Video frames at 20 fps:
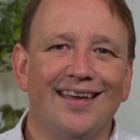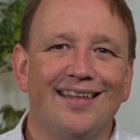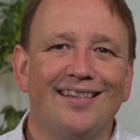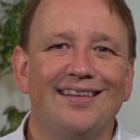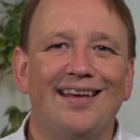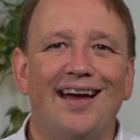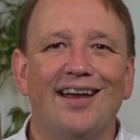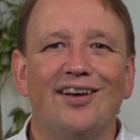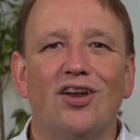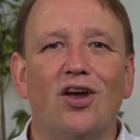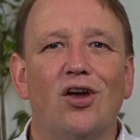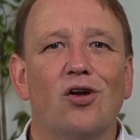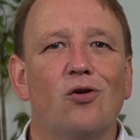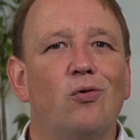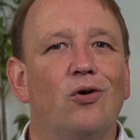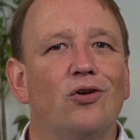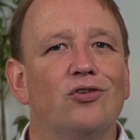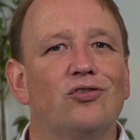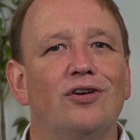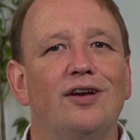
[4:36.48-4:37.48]
The unknown
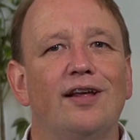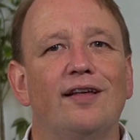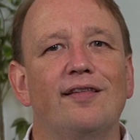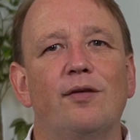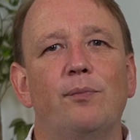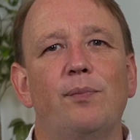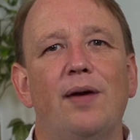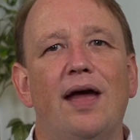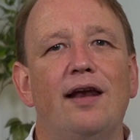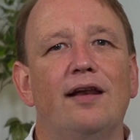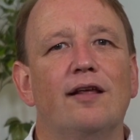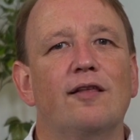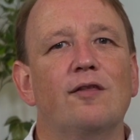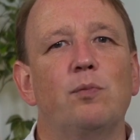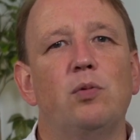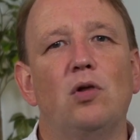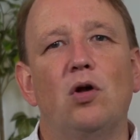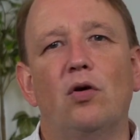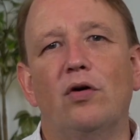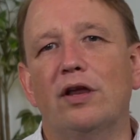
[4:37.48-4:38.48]
quadrant is about
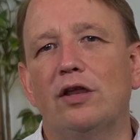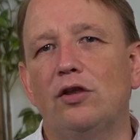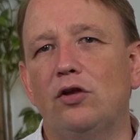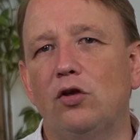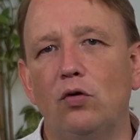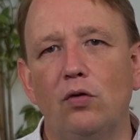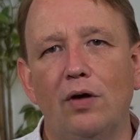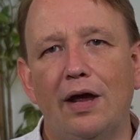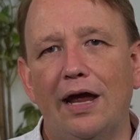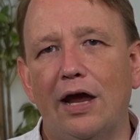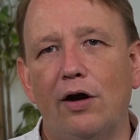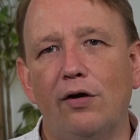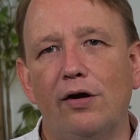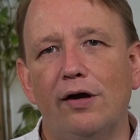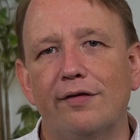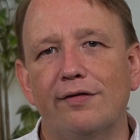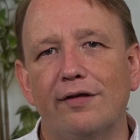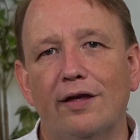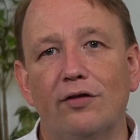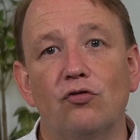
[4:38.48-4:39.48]
exploring new
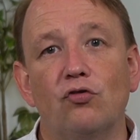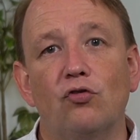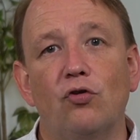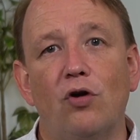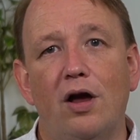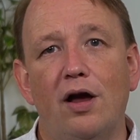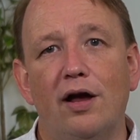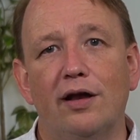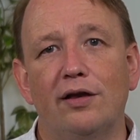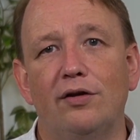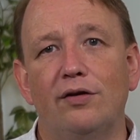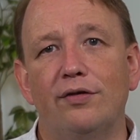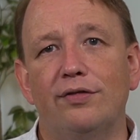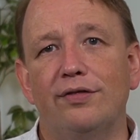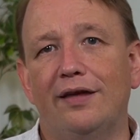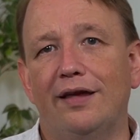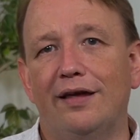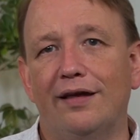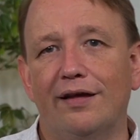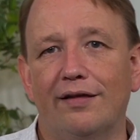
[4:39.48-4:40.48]
areas and trying new
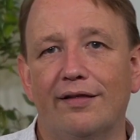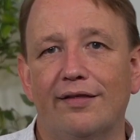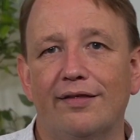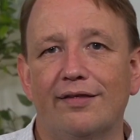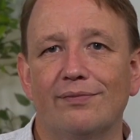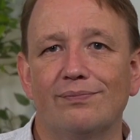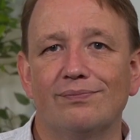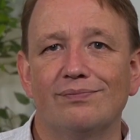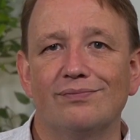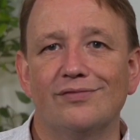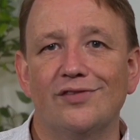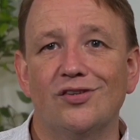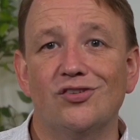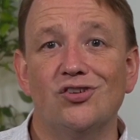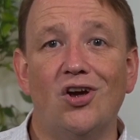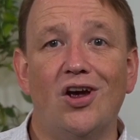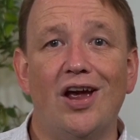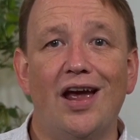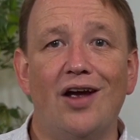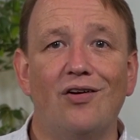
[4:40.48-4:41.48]
things. The
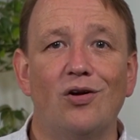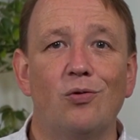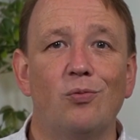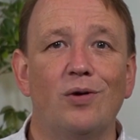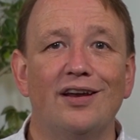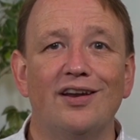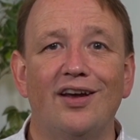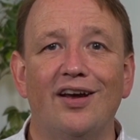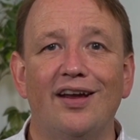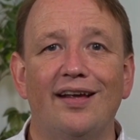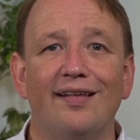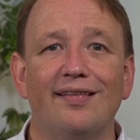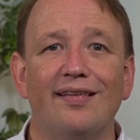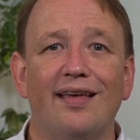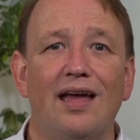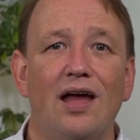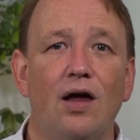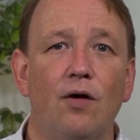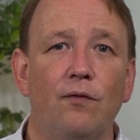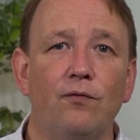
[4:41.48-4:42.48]
Johari window is a
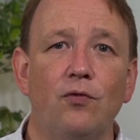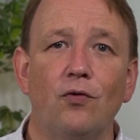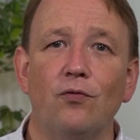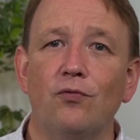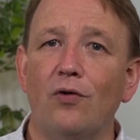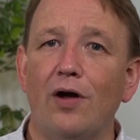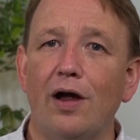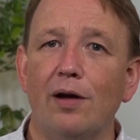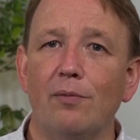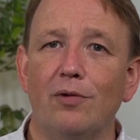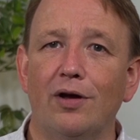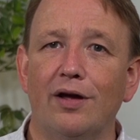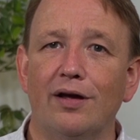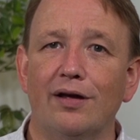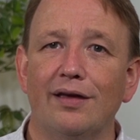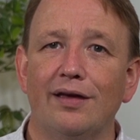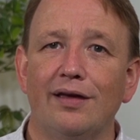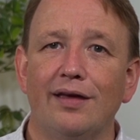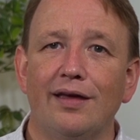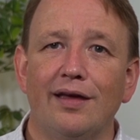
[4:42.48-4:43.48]
helpful
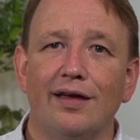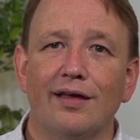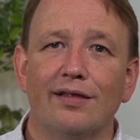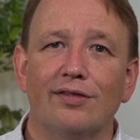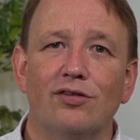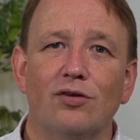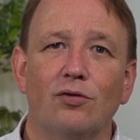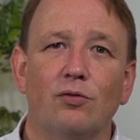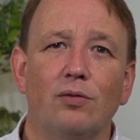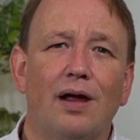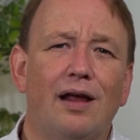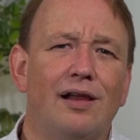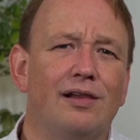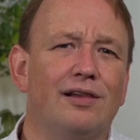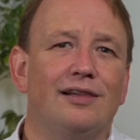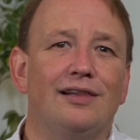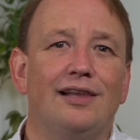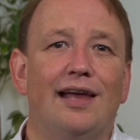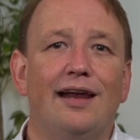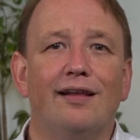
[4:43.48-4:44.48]
framework to
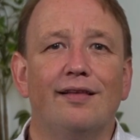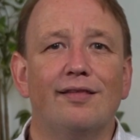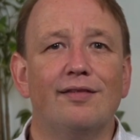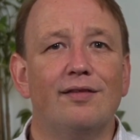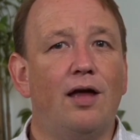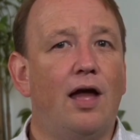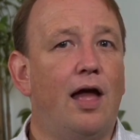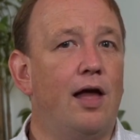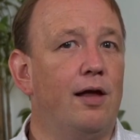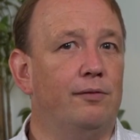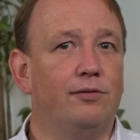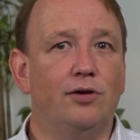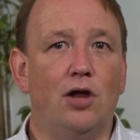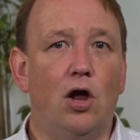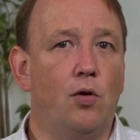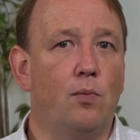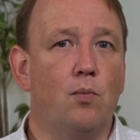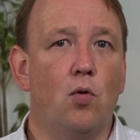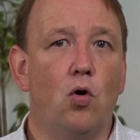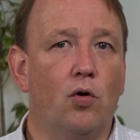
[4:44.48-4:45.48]
let us
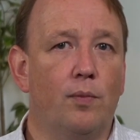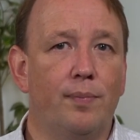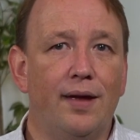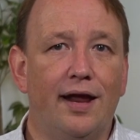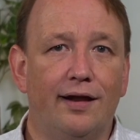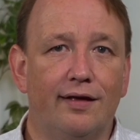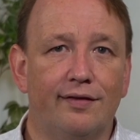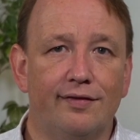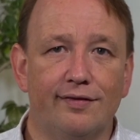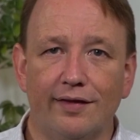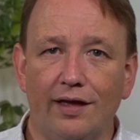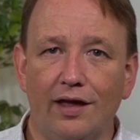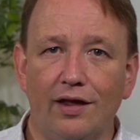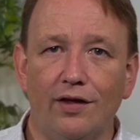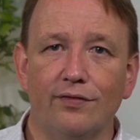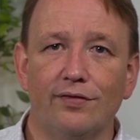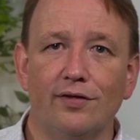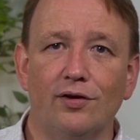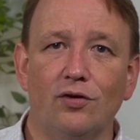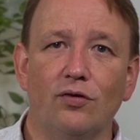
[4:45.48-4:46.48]
know more about
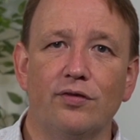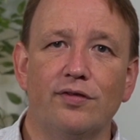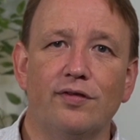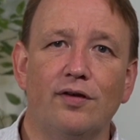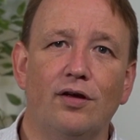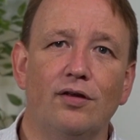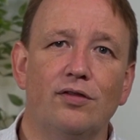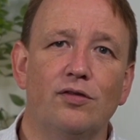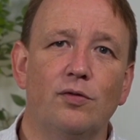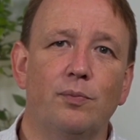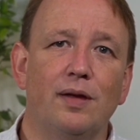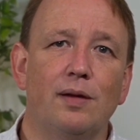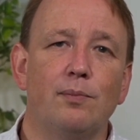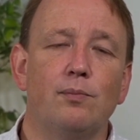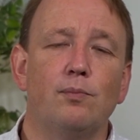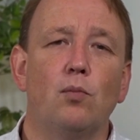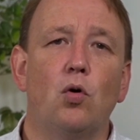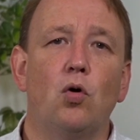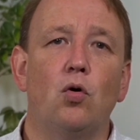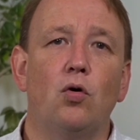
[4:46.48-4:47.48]
ourselves and also to be
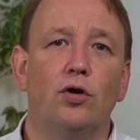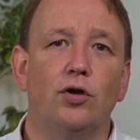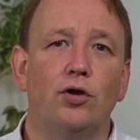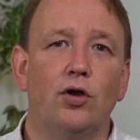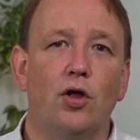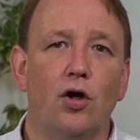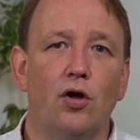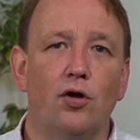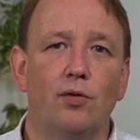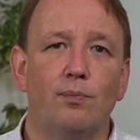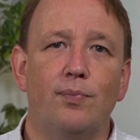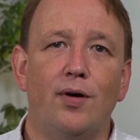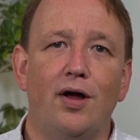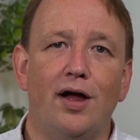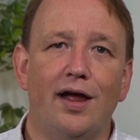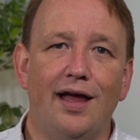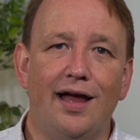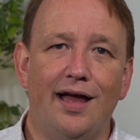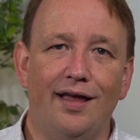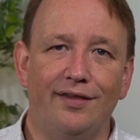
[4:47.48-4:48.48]
more known
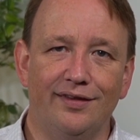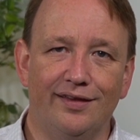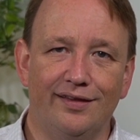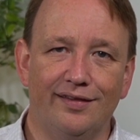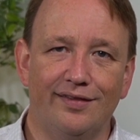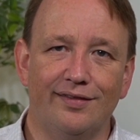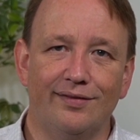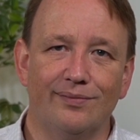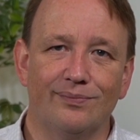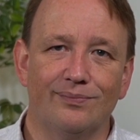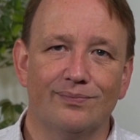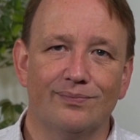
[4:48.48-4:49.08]
by others.